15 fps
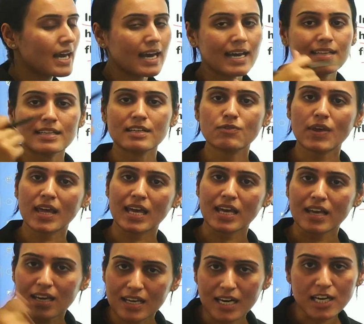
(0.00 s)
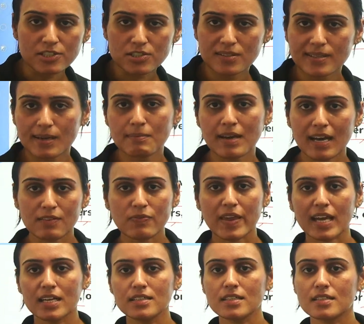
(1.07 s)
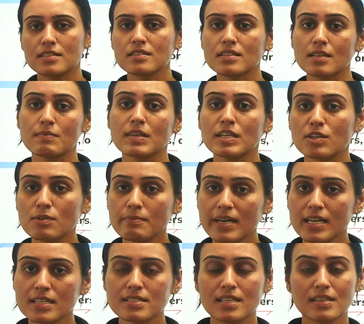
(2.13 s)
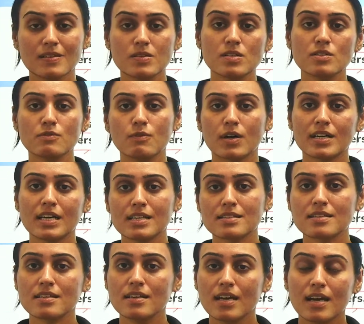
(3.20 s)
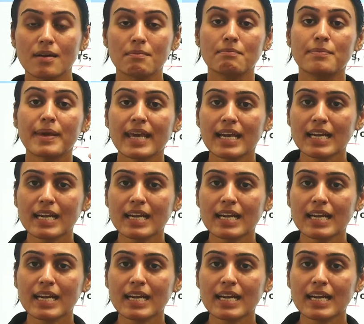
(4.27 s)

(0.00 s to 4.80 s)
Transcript: and then we can crush them and we can turn them into medicine. This is what is being